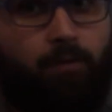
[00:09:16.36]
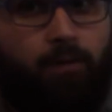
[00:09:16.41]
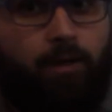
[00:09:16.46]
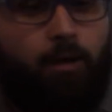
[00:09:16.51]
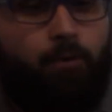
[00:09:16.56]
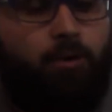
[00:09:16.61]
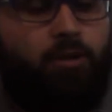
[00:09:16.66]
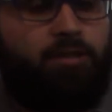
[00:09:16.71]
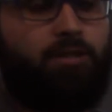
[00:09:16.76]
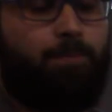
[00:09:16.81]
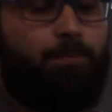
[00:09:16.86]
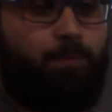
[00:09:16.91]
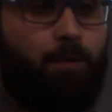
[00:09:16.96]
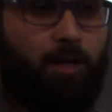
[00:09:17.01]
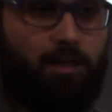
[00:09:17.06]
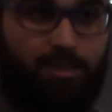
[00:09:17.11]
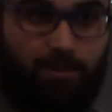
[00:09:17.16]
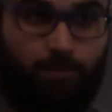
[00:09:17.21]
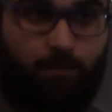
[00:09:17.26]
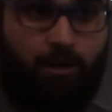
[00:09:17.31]
Now it's
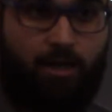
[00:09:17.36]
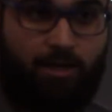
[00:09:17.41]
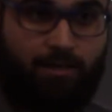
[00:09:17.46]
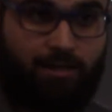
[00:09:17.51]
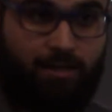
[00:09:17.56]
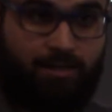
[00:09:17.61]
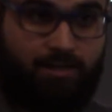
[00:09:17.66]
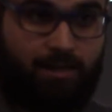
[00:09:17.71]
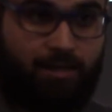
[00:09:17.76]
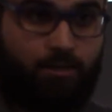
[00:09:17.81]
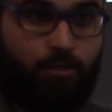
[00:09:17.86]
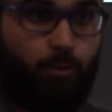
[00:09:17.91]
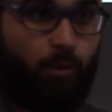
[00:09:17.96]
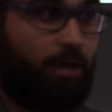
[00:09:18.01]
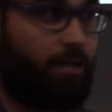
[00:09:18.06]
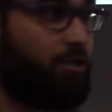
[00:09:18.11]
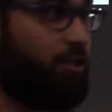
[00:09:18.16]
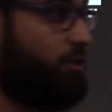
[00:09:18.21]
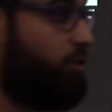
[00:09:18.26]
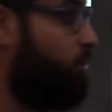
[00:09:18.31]
impossible, as I said,
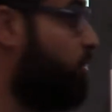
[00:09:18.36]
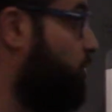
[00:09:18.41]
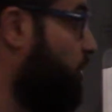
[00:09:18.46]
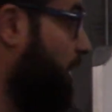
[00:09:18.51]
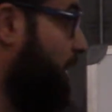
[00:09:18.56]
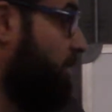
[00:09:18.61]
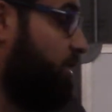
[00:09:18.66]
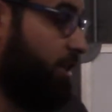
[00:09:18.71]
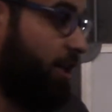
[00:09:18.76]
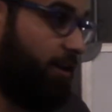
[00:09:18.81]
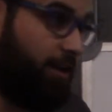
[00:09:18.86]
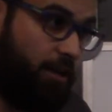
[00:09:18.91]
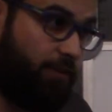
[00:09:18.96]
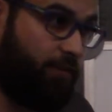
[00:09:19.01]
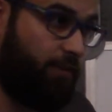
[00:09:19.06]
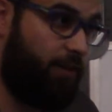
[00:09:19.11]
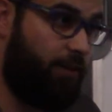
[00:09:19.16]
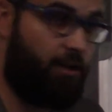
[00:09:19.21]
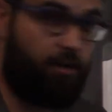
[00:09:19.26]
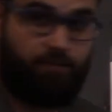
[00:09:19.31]
to translate
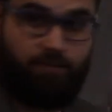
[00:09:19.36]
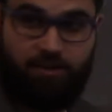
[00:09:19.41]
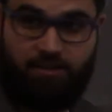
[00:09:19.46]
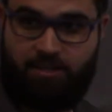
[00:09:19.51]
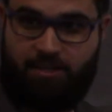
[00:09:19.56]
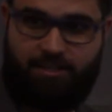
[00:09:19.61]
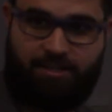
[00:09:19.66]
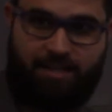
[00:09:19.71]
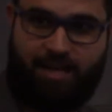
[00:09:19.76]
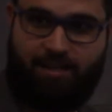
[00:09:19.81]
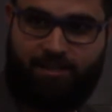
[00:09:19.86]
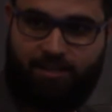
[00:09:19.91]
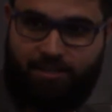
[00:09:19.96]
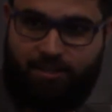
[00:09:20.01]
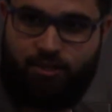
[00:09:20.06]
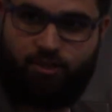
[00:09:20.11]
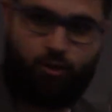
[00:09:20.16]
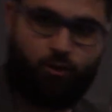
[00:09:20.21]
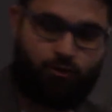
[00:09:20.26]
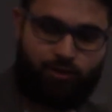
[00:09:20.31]
rafa'. Rafa' is a status.
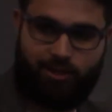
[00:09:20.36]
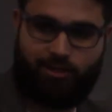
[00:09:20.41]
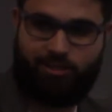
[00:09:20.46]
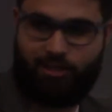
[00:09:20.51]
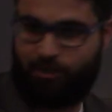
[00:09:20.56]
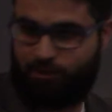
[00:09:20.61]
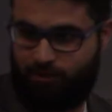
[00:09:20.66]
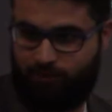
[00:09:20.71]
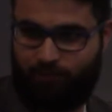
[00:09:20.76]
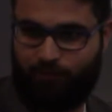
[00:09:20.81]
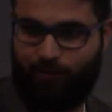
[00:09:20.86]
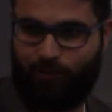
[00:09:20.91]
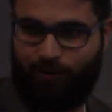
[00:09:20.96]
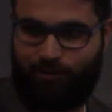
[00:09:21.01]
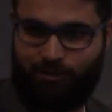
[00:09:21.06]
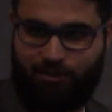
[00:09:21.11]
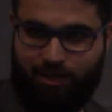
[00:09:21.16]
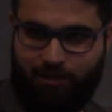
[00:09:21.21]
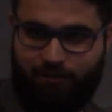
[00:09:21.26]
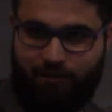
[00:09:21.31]
There's no translation for it.
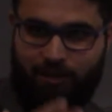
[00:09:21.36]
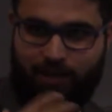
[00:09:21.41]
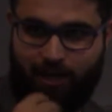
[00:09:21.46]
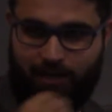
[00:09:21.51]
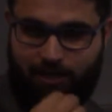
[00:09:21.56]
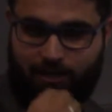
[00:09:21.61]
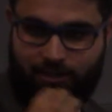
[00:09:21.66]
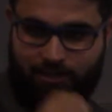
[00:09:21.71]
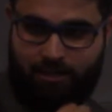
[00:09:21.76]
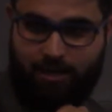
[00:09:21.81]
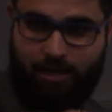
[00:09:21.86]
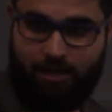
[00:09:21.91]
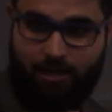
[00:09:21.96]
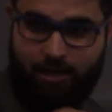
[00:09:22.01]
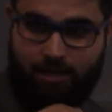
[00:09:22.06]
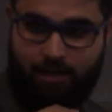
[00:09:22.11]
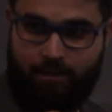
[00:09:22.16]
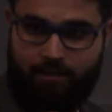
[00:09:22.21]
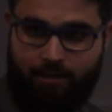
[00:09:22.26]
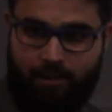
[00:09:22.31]
There's nothing I can say
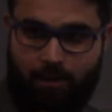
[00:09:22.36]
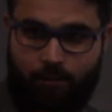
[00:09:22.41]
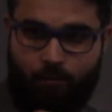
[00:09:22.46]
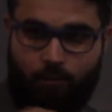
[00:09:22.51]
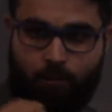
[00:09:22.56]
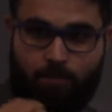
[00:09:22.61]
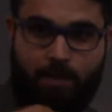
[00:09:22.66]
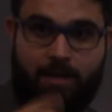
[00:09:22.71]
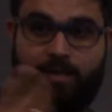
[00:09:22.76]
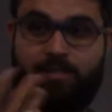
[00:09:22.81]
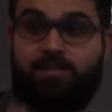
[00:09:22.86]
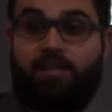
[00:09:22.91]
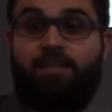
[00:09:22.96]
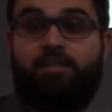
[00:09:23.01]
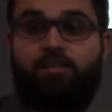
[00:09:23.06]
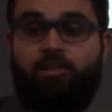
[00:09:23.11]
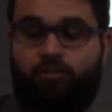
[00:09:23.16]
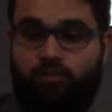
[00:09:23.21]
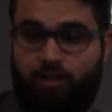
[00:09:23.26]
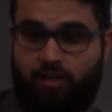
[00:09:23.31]
that will make
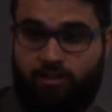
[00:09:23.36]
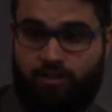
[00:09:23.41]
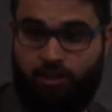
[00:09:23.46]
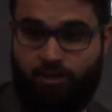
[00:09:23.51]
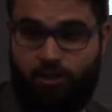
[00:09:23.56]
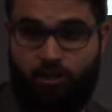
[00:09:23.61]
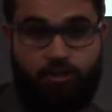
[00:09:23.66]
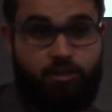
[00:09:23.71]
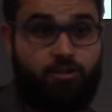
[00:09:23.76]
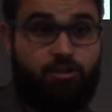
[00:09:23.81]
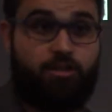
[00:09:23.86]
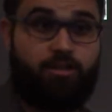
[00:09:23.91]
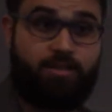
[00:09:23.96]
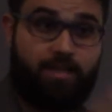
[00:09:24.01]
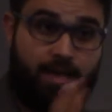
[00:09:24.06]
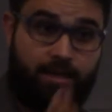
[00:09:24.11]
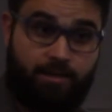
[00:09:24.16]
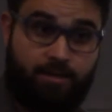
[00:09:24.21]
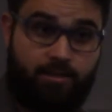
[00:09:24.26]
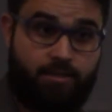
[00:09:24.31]
sense in translation. It's just a
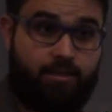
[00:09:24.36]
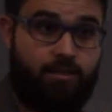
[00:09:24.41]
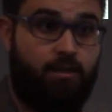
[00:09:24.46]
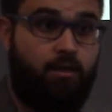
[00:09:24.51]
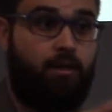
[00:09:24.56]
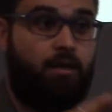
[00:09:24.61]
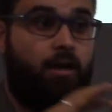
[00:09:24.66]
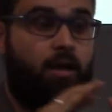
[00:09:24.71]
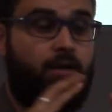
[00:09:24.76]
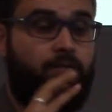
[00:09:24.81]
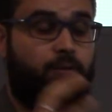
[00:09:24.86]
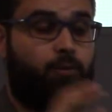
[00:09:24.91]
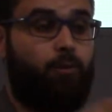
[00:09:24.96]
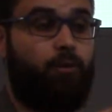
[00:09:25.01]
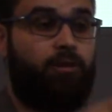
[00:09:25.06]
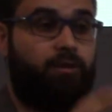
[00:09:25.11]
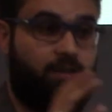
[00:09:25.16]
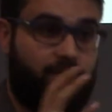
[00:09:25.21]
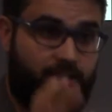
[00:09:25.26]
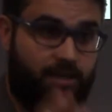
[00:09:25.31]
status of a
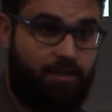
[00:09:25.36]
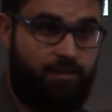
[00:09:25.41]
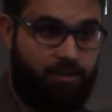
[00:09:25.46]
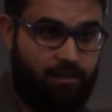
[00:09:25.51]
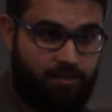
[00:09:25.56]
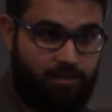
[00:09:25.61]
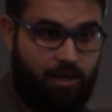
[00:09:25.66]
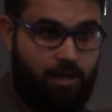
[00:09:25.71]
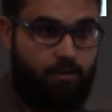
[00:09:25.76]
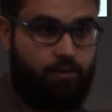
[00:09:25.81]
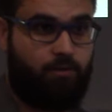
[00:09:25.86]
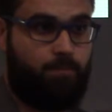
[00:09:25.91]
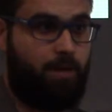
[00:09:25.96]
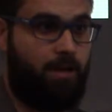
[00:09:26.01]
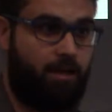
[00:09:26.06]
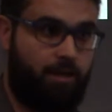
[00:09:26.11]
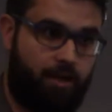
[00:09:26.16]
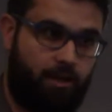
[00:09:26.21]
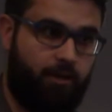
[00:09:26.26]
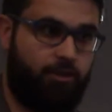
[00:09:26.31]
word in a sentence, either a
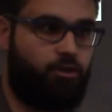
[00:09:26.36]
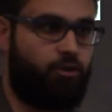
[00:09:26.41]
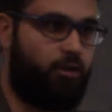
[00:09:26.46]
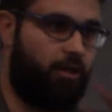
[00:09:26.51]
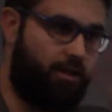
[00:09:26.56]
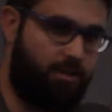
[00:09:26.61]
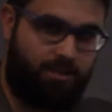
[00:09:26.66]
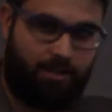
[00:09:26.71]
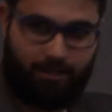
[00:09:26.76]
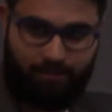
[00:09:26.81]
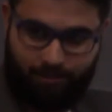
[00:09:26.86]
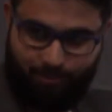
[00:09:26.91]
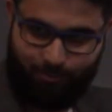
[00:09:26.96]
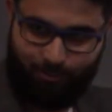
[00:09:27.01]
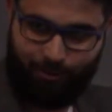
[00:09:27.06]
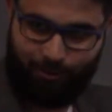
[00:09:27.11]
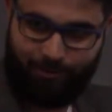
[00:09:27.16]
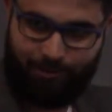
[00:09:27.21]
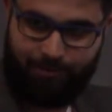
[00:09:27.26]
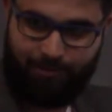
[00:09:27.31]
main character or untainted
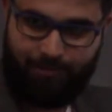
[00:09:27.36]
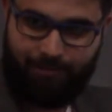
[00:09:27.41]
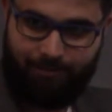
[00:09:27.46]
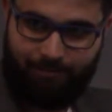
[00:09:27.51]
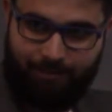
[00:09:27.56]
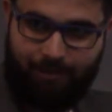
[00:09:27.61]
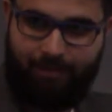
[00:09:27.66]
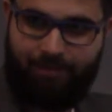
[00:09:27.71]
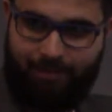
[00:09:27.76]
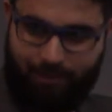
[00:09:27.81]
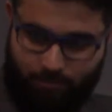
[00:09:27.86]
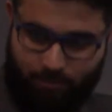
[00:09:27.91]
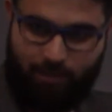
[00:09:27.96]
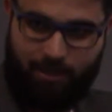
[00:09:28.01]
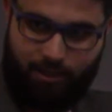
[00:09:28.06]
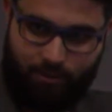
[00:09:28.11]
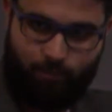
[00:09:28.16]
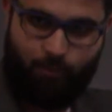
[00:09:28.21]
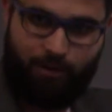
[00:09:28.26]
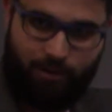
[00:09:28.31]
word. Right? That's
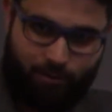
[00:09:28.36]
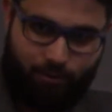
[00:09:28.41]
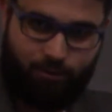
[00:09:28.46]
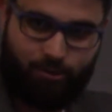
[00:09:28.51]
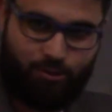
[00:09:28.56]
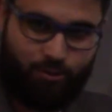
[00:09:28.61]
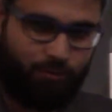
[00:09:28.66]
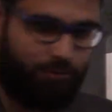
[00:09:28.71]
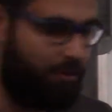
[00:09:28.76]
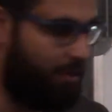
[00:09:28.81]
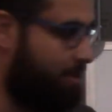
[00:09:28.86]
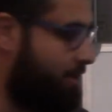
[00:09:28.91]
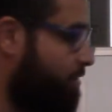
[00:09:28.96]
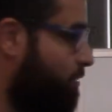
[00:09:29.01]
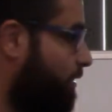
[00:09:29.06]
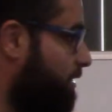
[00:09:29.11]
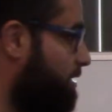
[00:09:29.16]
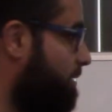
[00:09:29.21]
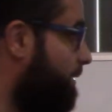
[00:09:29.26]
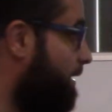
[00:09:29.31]
what one of those 2 things is
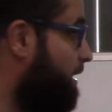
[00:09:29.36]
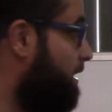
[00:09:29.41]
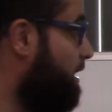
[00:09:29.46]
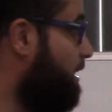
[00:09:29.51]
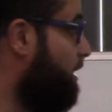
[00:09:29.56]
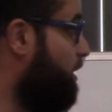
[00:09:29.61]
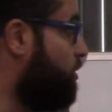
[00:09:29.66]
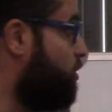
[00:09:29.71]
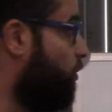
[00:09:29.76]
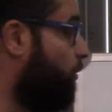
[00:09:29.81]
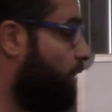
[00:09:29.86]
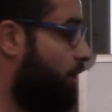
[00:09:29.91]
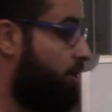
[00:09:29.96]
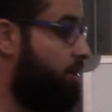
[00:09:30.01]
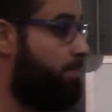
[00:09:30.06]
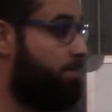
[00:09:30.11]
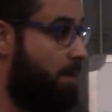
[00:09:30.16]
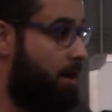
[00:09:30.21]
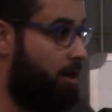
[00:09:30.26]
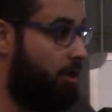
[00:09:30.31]
going to be. So what are
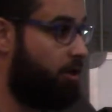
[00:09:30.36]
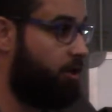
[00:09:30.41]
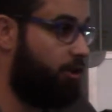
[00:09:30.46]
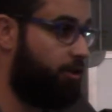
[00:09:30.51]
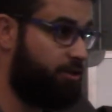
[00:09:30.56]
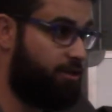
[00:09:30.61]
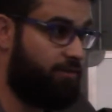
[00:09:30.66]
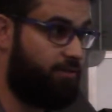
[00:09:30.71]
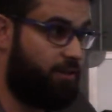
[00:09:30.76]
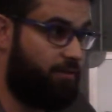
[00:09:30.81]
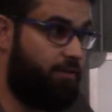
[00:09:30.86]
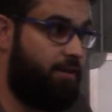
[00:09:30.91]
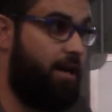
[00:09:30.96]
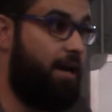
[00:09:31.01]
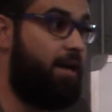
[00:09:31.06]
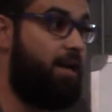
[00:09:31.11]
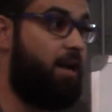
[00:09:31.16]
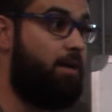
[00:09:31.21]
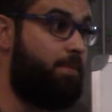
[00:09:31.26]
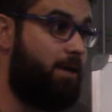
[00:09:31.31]
the markers of rafa'?
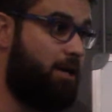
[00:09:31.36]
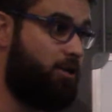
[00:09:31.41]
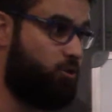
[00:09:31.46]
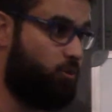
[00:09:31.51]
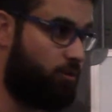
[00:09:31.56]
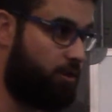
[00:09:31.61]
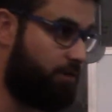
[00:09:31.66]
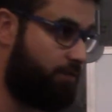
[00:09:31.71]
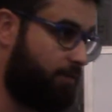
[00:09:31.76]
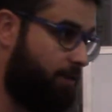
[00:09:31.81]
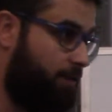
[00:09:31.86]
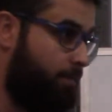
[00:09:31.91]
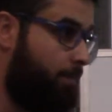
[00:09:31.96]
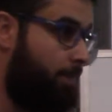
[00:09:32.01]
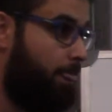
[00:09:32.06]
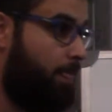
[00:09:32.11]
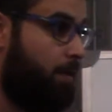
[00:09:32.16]
Alamatul rafa'.